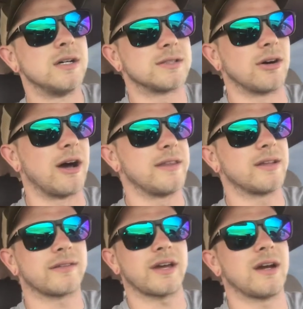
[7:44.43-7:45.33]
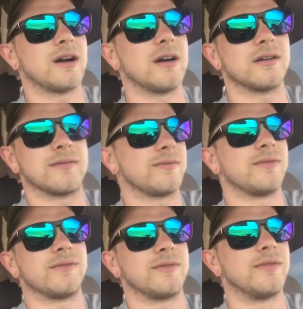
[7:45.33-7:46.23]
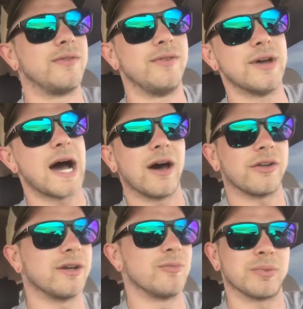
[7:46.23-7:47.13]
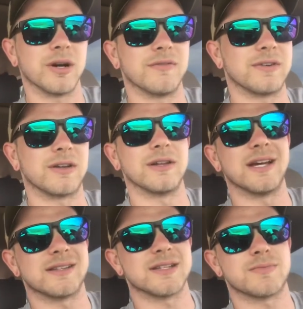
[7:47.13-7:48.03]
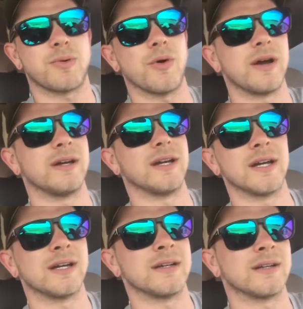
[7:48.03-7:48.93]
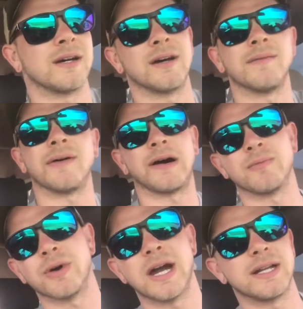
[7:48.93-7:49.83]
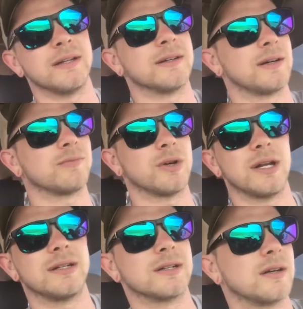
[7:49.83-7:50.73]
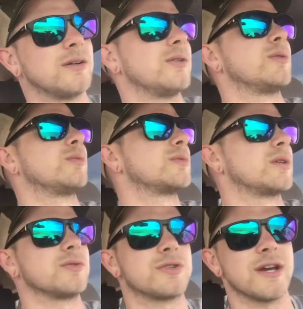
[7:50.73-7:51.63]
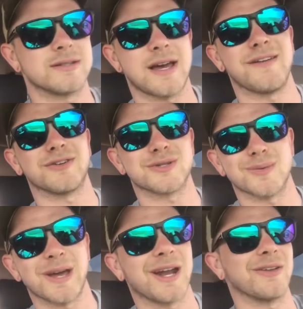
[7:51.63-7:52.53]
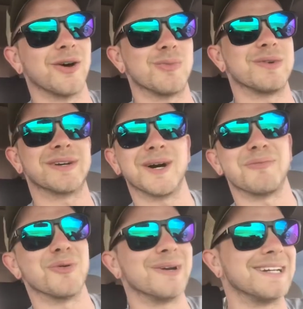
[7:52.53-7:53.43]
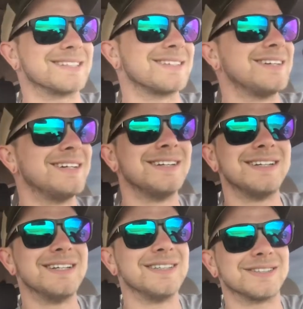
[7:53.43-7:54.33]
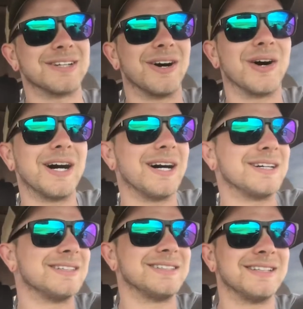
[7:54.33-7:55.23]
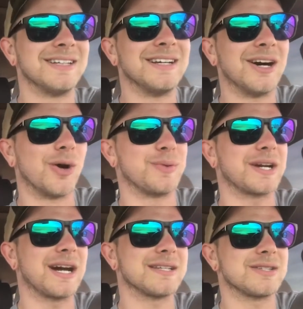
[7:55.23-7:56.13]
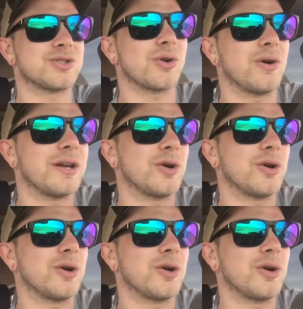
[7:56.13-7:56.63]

So I think they are dialed in perfectly at this point, and I'm ready. I'm ready to go chase after some antelope in a couple weeks. So hope you guys enjoyed.